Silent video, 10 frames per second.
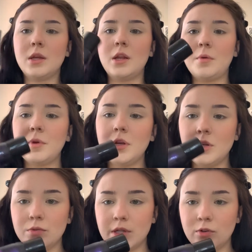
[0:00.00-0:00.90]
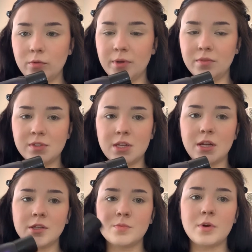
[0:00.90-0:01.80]
Now I'm gonna use a little bit of
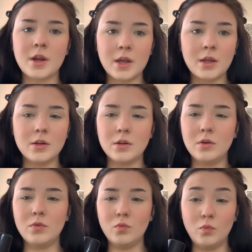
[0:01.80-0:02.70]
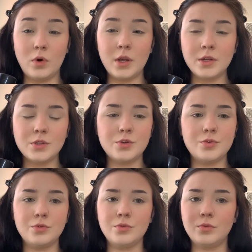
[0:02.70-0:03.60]
setting spray, one
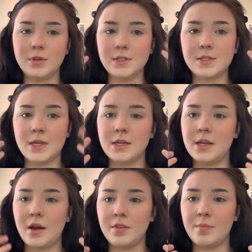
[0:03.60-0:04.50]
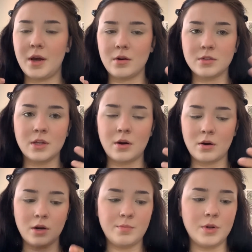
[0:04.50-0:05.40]
to set down the powders that I
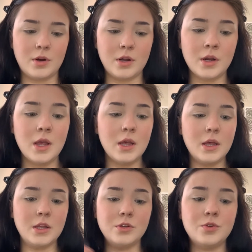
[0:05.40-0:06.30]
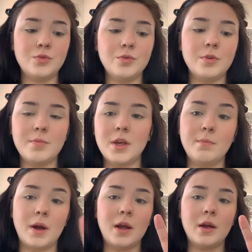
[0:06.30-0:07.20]
already put on, and two to make
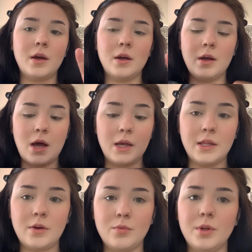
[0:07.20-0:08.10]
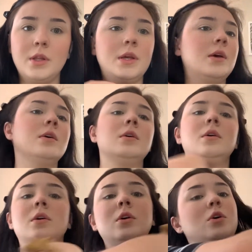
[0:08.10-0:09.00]
my highlight really
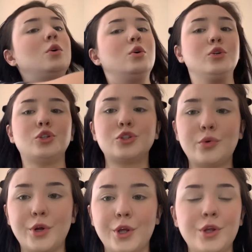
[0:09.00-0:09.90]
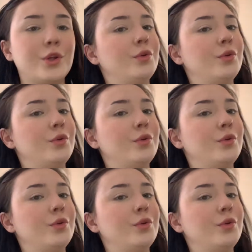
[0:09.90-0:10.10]
shiny.